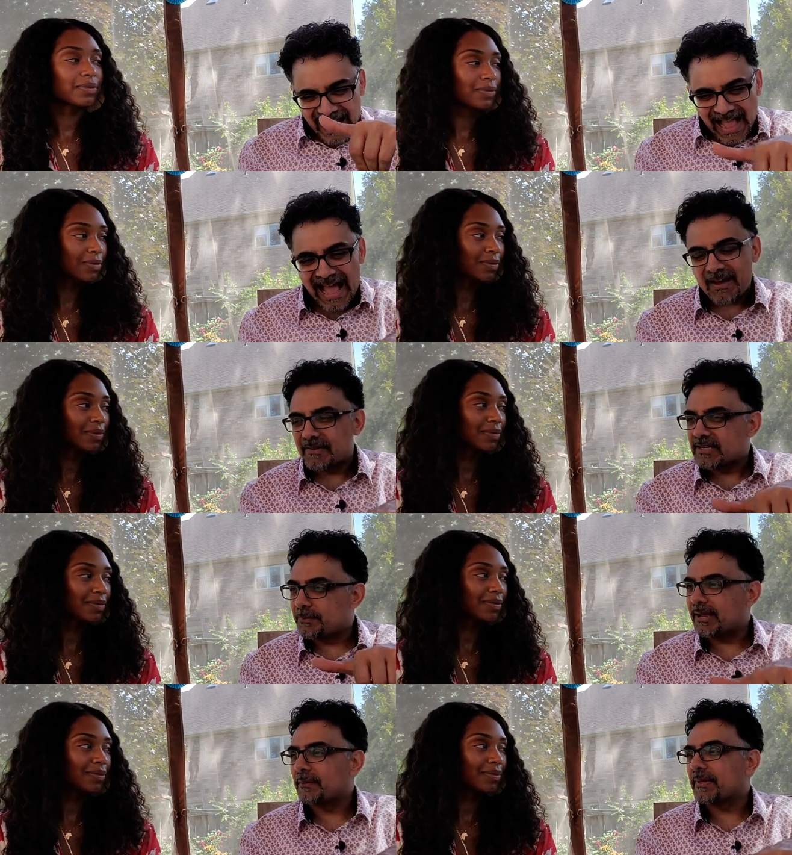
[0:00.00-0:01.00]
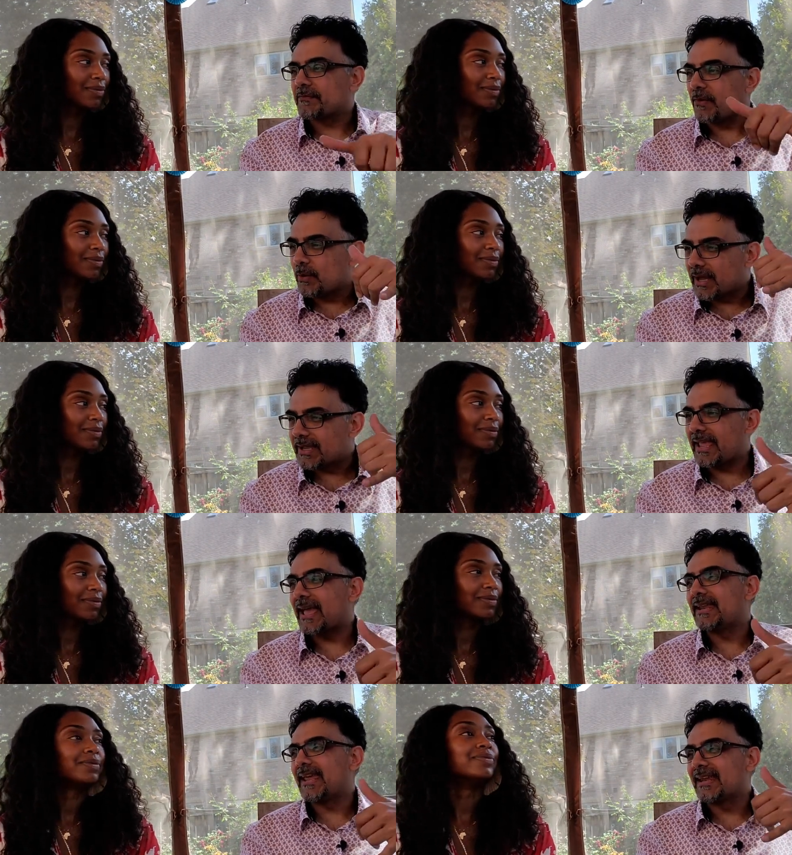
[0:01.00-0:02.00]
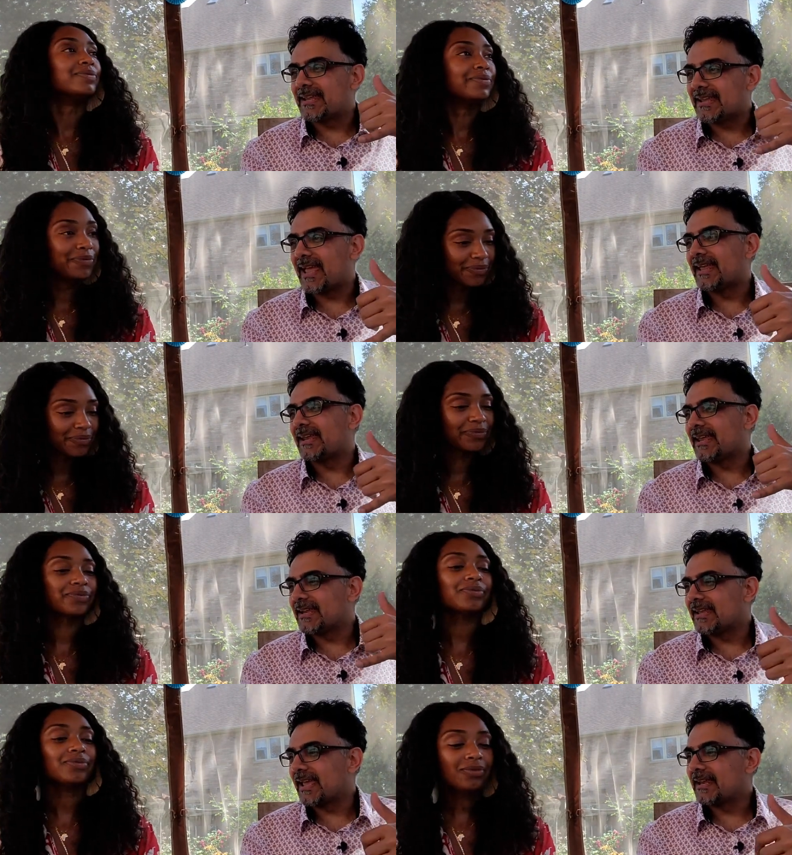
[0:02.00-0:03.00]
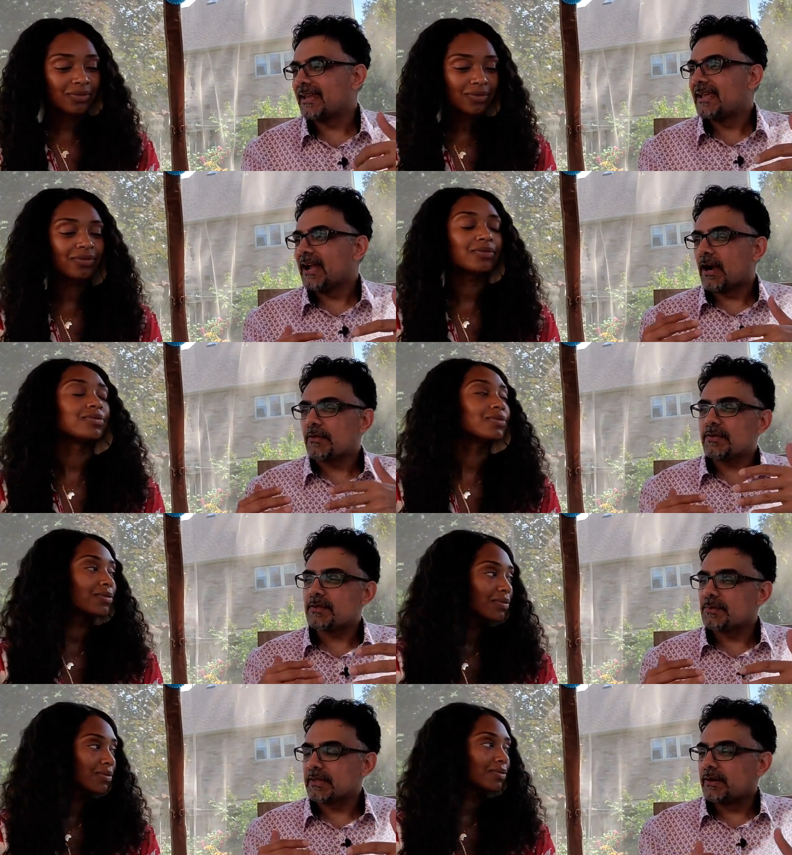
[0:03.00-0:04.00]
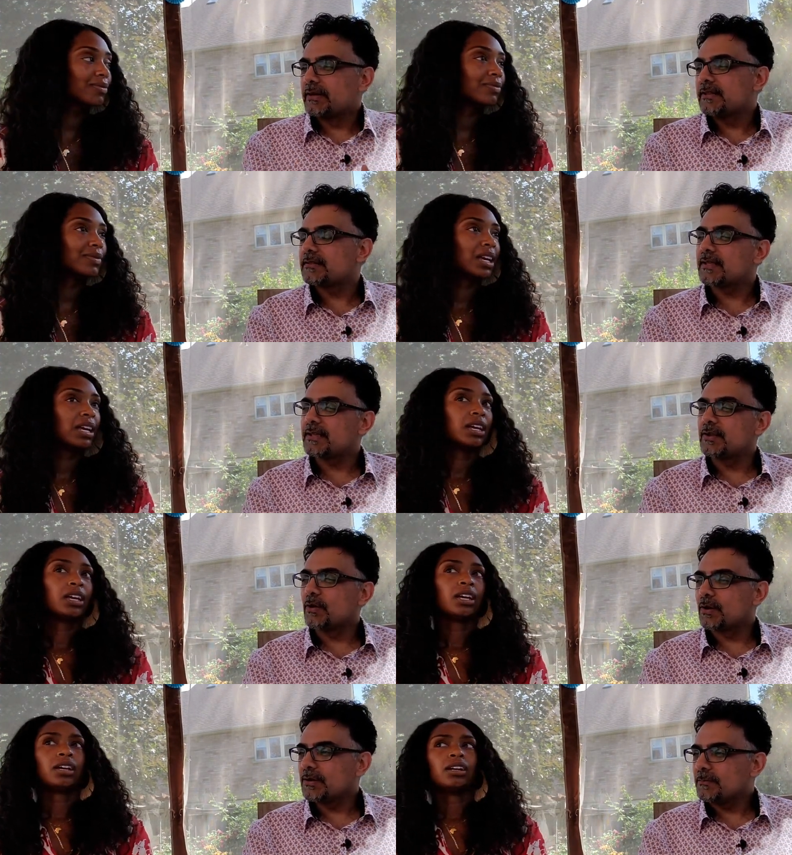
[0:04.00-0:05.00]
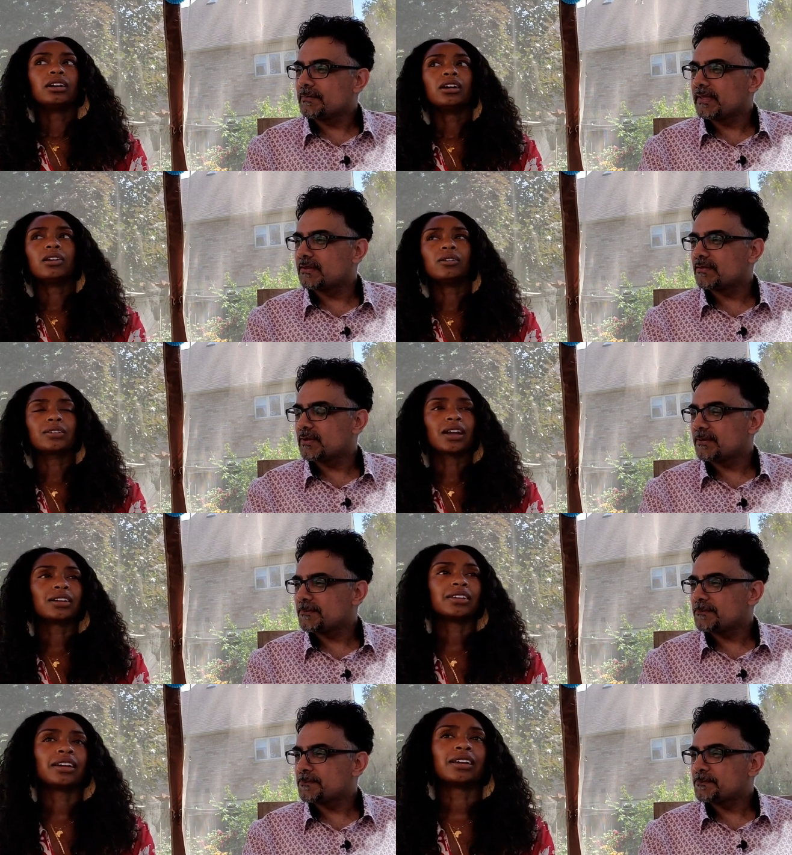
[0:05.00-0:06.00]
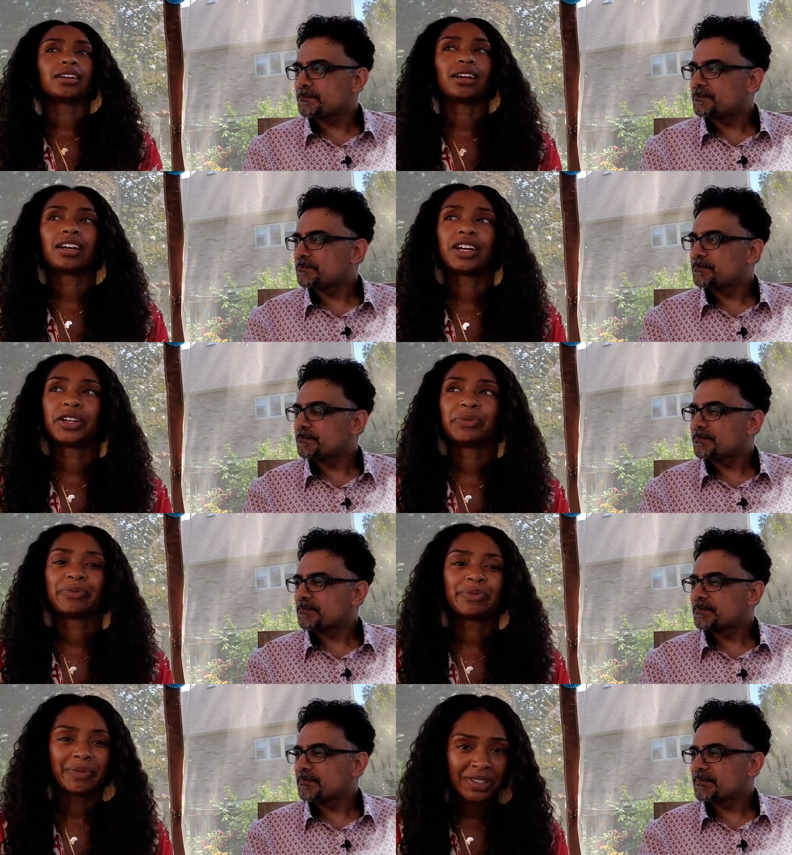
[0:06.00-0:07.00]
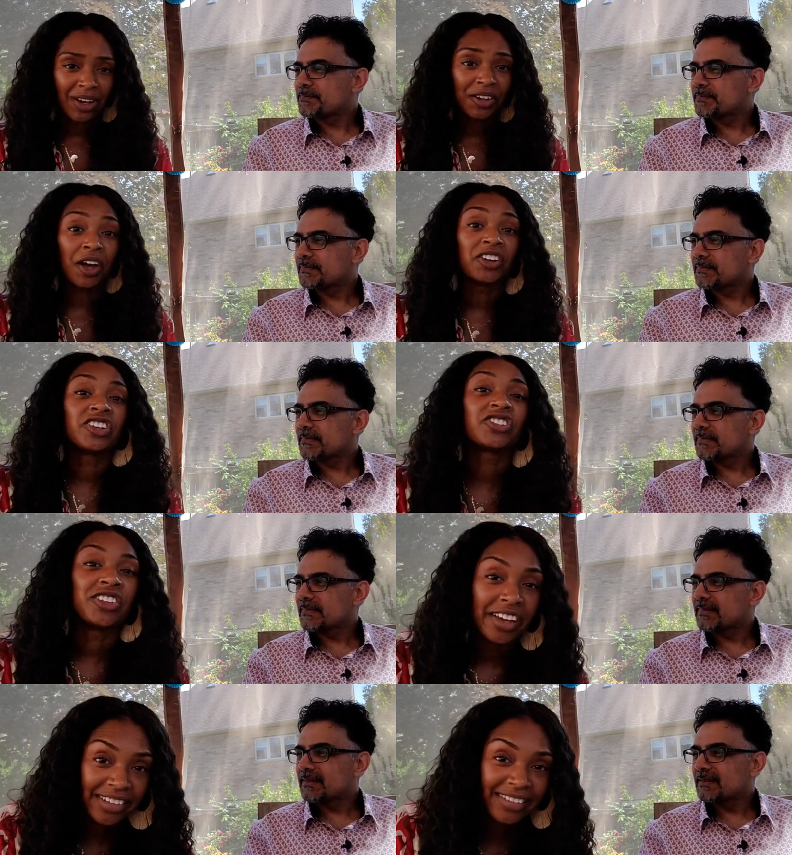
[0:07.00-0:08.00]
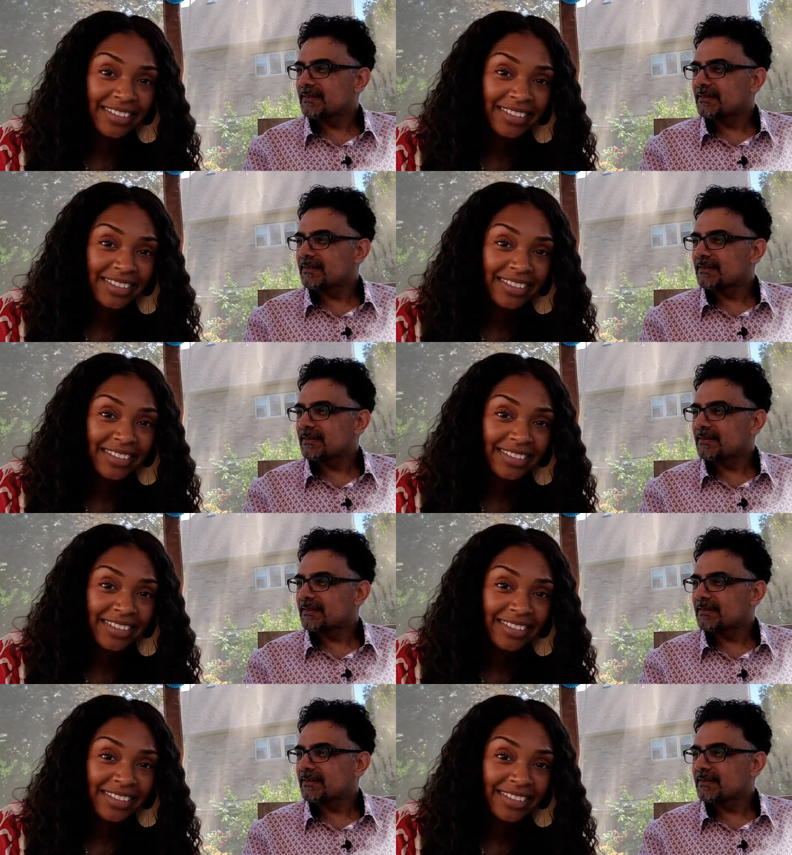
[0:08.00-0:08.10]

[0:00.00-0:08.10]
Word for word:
Speaker 1: having to pick up that phone again and again and again. Are there similarities in your industry? Oh
Speaker 2: God, yeah. Um, it's called auditioning.